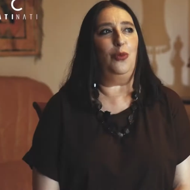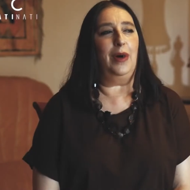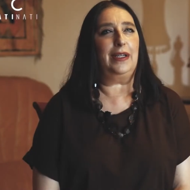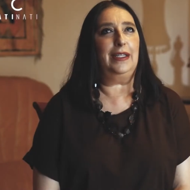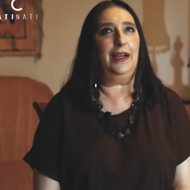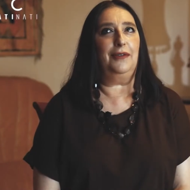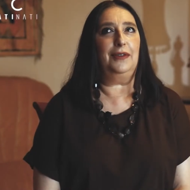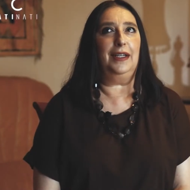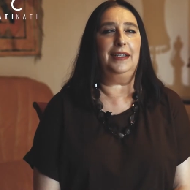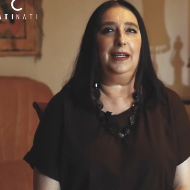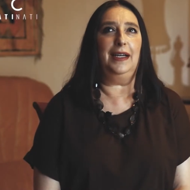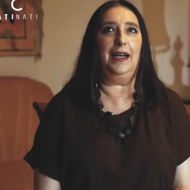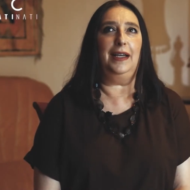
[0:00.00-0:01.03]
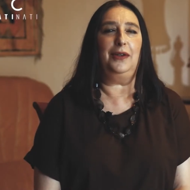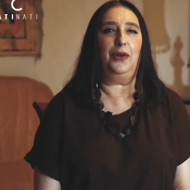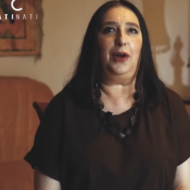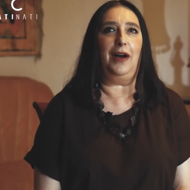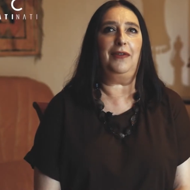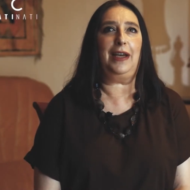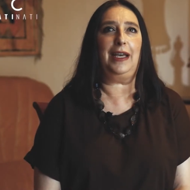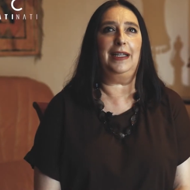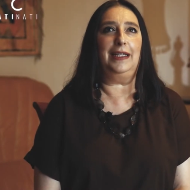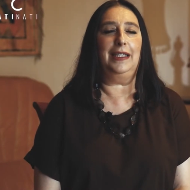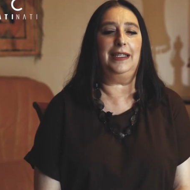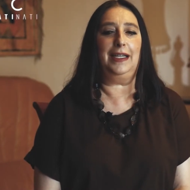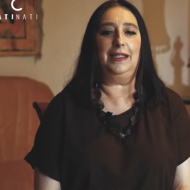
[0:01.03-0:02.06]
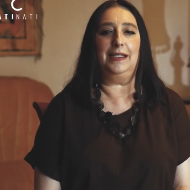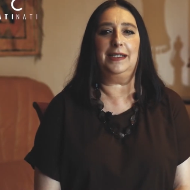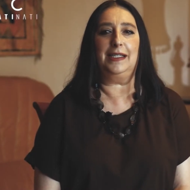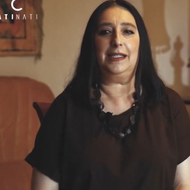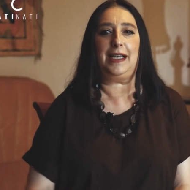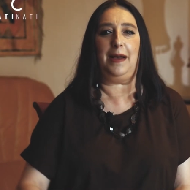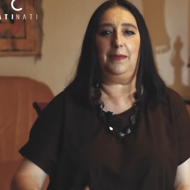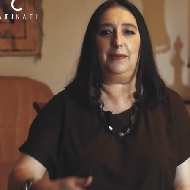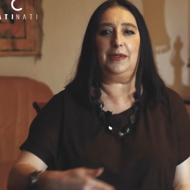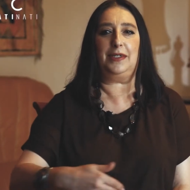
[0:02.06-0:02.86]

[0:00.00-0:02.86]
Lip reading: such, he used a loudspeaker to direct us.